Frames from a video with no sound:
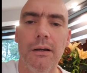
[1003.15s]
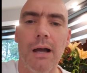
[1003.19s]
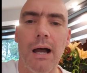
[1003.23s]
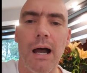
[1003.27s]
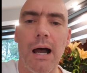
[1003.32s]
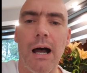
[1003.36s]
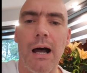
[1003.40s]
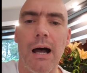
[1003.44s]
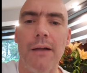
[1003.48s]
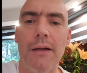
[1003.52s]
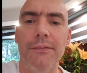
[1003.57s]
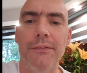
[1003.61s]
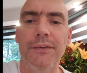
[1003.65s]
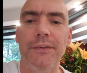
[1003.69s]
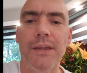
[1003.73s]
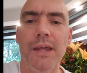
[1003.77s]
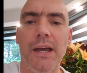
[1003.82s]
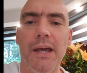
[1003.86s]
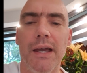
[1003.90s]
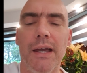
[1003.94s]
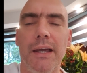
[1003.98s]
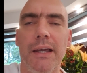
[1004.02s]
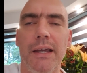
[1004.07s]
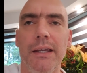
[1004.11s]
and
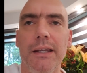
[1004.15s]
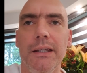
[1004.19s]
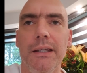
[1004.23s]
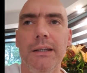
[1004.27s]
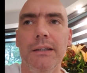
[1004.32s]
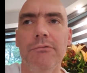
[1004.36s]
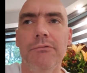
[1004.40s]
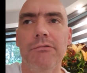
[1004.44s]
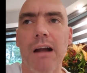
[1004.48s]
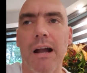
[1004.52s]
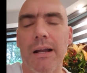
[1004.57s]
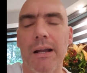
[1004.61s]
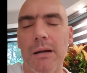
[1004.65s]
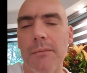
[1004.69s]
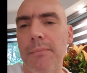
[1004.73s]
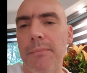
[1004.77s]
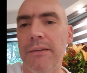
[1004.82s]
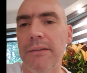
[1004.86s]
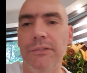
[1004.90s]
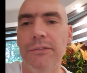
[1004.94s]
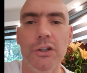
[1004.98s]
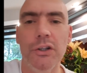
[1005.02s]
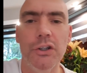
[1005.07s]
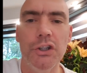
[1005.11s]
they
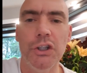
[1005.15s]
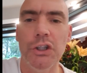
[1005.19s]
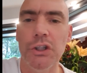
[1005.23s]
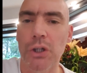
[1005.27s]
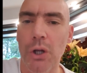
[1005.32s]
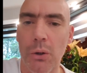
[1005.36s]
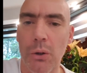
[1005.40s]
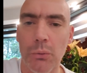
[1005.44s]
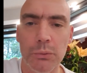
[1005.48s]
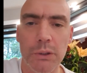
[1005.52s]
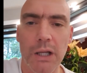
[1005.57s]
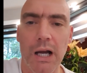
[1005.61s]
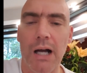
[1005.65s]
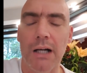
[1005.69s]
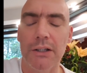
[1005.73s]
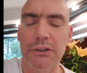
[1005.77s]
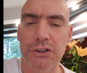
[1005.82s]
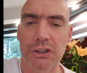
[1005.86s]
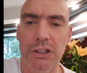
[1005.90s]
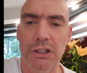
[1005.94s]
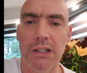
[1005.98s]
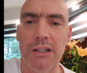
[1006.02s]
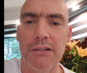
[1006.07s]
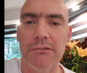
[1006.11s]
recommend that you don't
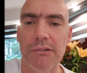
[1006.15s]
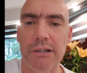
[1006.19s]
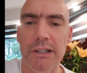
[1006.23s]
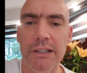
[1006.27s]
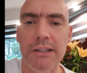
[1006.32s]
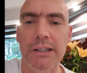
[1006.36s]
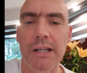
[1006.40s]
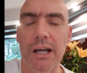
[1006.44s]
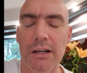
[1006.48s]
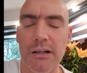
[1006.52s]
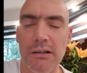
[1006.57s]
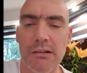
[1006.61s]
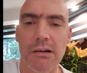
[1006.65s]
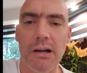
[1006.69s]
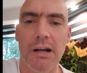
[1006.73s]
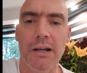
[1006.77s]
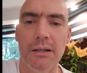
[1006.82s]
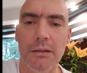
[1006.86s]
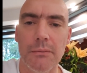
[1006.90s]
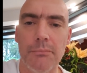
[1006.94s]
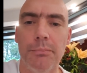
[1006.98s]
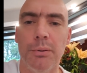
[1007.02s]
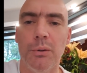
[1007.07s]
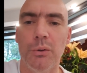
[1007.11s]
actually redecorate
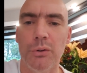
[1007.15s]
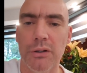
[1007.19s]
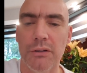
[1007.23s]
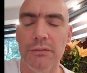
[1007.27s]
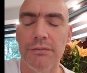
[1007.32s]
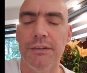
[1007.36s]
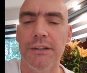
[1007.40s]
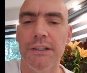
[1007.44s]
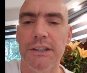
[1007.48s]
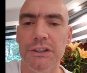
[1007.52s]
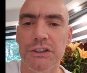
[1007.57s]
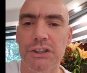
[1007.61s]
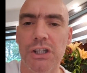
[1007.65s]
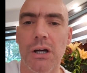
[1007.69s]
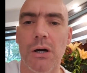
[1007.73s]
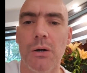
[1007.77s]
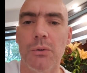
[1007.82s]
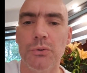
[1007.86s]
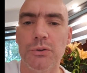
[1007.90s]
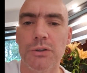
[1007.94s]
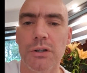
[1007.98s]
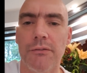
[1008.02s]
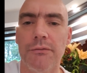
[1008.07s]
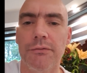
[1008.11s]
and put your finish
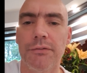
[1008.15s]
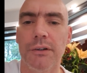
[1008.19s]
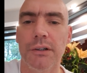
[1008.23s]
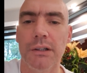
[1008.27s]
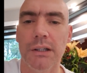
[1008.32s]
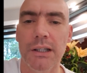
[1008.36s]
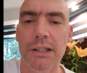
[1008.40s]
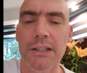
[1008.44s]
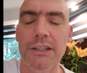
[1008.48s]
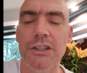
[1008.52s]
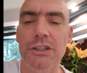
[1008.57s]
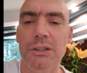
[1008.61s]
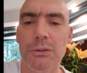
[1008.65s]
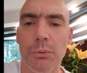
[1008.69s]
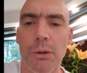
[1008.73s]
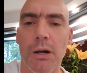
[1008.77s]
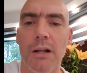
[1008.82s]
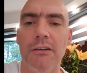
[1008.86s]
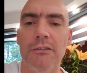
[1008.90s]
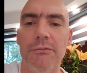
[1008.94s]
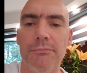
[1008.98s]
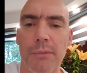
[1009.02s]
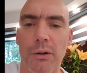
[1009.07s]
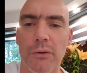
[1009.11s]
coats on for at least
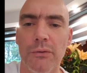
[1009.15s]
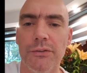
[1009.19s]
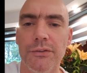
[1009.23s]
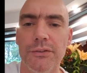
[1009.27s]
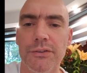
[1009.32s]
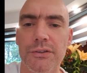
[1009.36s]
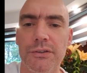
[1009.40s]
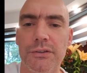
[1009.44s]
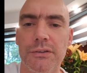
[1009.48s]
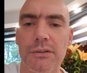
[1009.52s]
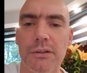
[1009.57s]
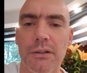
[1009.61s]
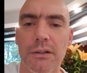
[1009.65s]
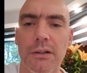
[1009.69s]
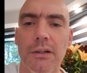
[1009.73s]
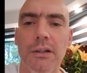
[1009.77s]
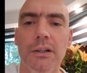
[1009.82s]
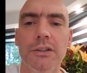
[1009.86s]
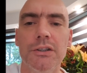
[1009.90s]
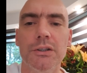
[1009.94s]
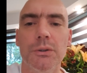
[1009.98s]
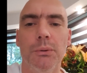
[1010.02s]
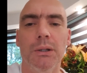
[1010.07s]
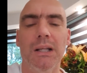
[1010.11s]
12 months
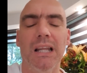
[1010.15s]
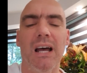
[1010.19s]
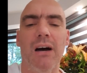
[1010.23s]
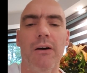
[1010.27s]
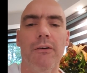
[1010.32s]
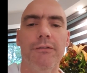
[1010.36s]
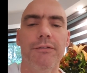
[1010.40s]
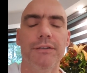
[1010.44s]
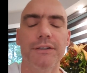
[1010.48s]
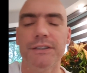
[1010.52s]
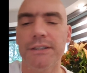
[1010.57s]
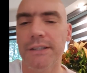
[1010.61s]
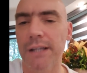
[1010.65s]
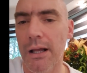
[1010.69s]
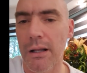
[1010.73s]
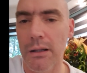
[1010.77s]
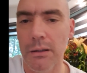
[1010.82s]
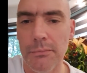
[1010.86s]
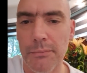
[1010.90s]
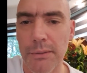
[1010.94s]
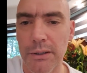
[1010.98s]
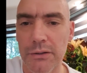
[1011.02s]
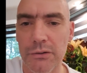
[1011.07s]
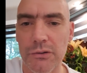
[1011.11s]
to allow for
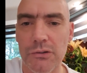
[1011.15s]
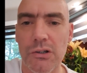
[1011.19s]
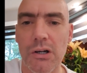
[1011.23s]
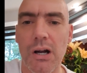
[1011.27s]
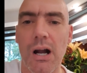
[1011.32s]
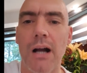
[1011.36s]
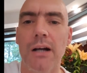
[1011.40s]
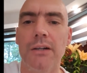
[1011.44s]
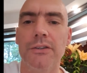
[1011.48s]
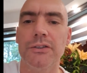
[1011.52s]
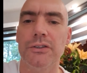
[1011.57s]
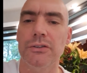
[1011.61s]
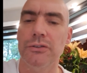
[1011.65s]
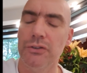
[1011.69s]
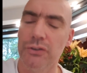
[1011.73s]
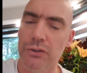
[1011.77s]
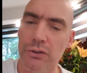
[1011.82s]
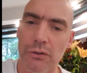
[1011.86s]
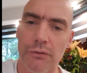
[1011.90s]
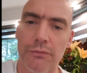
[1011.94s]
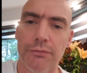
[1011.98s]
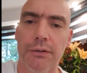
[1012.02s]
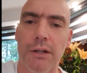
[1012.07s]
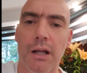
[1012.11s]
settlement, cracks and
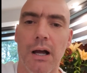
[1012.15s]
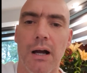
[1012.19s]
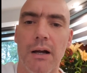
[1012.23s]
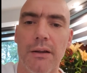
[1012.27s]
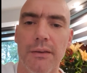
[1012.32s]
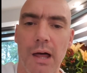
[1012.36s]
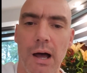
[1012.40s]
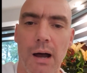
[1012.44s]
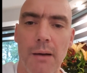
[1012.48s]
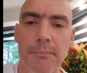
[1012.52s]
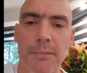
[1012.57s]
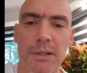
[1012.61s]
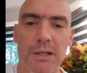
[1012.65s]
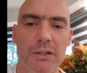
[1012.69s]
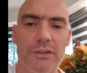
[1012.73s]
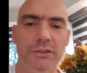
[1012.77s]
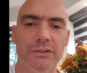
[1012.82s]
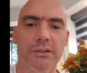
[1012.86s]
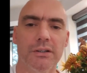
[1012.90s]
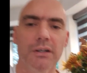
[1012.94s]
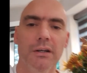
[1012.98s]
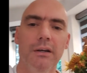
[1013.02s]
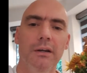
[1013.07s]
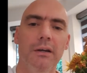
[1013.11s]
stuff like that,
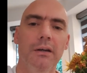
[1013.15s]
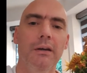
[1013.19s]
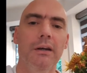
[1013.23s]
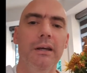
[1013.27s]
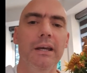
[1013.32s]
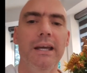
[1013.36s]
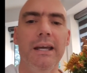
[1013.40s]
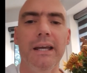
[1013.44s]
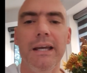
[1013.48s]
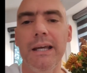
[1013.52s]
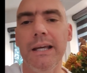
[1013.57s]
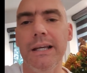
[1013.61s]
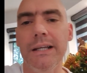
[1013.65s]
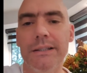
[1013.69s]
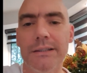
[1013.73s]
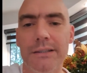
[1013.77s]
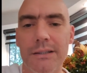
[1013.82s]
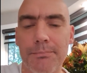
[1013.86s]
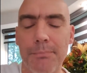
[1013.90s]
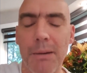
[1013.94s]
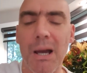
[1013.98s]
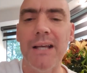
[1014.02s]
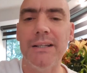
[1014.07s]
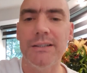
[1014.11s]
because it is
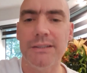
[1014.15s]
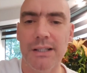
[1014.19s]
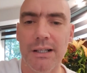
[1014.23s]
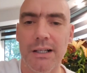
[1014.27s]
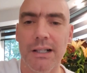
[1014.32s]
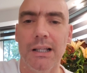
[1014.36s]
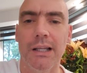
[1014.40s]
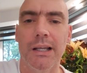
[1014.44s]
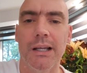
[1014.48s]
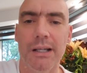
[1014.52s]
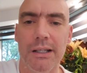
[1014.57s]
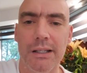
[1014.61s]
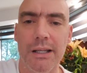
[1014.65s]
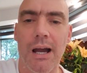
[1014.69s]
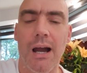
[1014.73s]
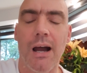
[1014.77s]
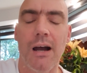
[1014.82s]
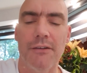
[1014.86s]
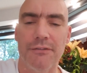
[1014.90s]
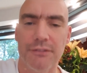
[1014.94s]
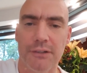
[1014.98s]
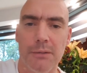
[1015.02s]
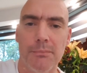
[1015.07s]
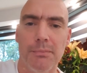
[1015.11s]
basically going to
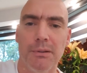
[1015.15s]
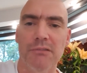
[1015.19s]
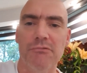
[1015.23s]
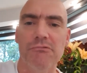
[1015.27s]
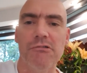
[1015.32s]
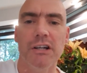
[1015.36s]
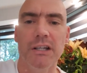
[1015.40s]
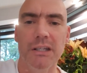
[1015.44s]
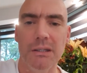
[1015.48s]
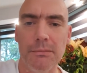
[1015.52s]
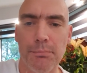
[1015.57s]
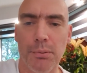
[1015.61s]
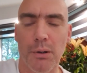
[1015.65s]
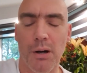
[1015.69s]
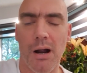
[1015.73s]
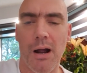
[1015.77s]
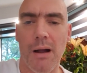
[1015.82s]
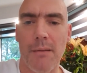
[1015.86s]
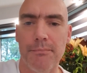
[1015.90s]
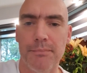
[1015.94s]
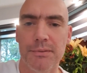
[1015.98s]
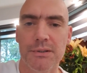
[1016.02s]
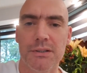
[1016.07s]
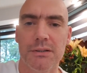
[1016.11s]
have to be
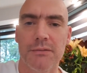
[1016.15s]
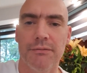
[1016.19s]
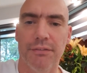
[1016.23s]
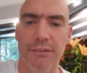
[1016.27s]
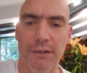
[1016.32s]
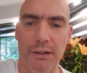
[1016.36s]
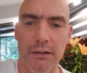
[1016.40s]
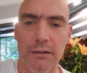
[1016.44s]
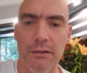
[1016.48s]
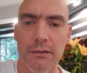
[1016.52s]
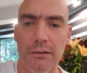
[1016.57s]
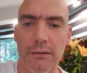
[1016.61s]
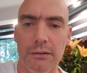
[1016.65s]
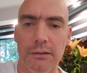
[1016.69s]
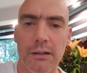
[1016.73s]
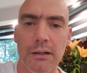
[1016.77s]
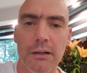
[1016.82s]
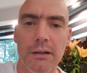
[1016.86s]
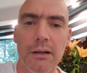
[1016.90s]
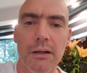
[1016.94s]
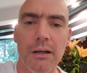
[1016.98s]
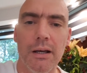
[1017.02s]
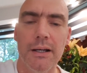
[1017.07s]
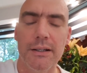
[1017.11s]
re-prepped, filled,
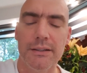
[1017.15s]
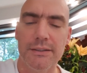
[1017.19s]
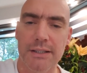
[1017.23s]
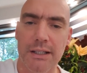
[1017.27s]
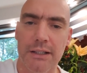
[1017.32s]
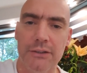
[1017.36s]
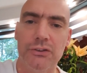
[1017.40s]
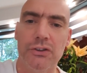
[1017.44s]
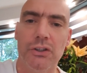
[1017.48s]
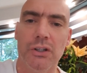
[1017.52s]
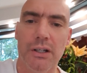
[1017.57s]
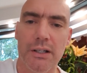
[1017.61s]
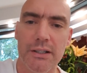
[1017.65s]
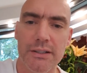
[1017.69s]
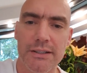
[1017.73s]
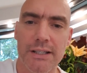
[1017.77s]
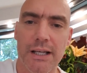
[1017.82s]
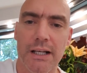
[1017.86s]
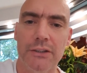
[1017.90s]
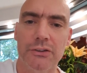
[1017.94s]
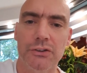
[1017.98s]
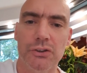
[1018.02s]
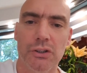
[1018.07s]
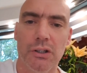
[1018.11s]
etc,
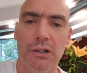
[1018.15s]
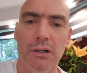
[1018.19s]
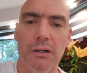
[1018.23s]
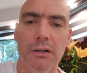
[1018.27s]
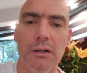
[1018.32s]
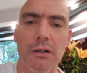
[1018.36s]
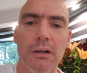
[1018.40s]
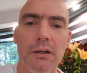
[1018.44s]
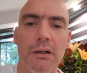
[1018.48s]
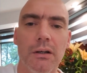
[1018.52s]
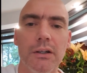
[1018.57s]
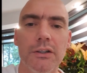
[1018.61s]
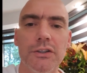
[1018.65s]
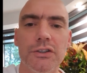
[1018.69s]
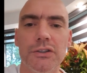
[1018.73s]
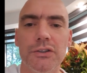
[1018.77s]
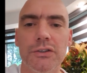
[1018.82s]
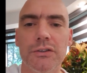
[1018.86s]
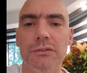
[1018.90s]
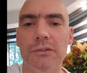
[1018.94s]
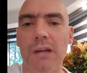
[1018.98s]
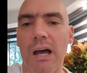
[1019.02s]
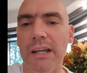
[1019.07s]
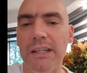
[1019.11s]
etc,
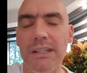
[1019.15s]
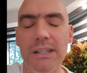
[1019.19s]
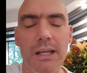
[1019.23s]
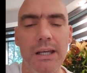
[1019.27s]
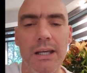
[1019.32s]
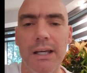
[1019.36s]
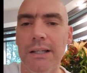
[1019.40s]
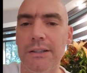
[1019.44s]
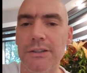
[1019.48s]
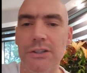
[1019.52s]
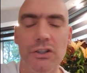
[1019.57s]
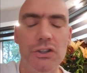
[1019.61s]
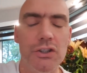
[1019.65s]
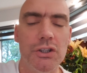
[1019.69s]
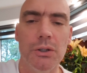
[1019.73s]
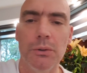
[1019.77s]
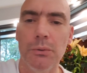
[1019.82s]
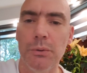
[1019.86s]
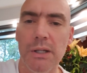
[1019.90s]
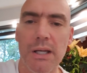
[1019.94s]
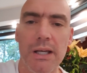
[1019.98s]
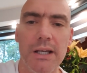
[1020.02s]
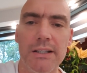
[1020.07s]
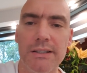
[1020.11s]
a year to 2
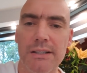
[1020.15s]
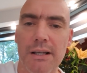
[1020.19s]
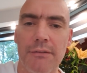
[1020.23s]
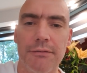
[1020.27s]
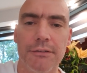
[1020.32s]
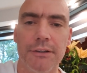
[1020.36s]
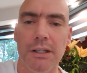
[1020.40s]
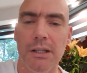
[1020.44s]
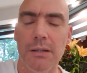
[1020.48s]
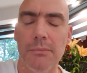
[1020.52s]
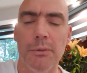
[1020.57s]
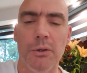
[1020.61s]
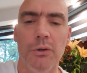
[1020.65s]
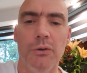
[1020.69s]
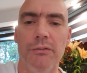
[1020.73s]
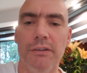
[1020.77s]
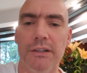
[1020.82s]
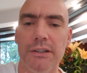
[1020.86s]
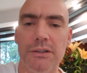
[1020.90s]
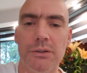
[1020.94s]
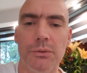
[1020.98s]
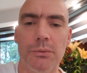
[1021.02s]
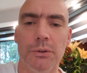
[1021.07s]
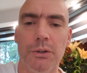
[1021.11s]
years after you move
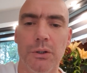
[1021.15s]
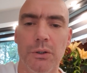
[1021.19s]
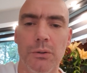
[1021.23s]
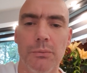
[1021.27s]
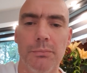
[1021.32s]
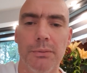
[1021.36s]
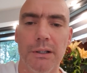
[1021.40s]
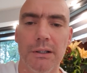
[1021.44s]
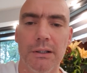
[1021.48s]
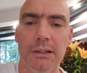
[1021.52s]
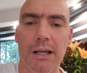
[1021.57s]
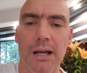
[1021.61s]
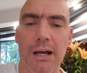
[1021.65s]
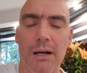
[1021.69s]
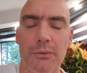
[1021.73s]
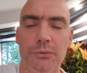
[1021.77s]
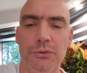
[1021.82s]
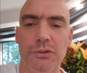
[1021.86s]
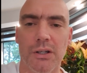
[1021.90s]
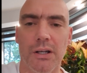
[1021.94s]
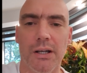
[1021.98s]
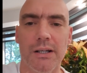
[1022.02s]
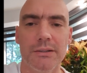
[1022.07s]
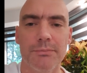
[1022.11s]
into a new build house.
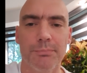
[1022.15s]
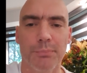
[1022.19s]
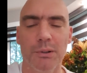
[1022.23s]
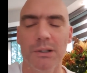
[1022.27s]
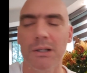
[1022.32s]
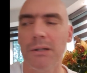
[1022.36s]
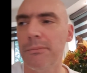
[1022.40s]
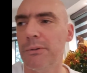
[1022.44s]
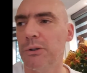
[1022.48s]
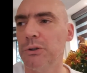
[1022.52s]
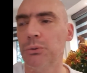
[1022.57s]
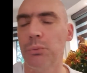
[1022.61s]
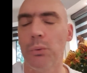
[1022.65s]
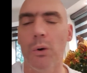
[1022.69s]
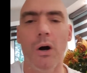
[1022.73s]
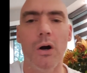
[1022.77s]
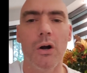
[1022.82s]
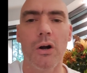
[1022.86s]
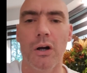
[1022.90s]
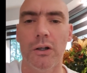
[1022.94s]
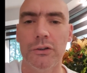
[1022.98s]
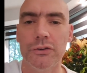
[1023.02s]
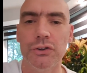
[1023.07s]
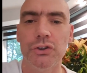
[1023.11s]
So that's pretty much what a
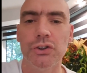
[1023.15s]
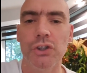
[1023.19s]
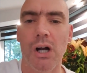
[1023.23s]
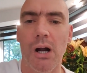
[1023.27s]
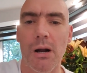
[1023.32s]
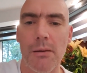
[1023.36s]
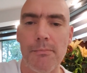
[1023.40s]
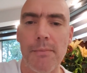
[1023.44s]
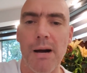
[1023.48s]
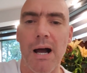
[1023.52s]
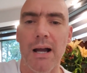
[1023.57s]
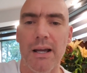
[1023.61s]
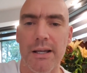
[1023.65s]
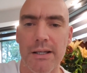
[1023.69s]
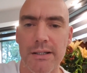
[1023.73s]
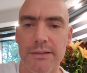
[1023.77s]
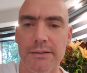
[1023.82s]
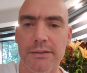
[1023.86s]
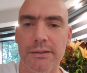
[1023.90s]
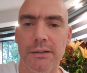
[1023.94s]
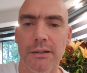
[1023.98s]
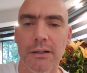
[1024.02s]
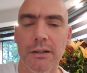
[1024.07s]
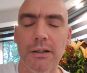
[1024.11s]
contract matte
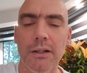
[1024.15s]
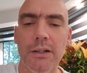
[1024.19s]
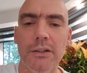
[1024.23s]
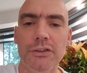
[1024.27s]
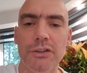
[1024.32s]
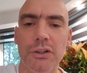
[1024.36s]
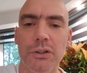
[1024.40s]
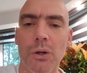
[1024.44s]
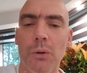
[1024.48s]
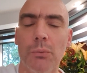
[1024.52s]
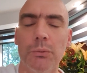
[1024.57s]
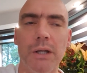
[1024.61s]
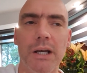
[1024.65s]
is. So don't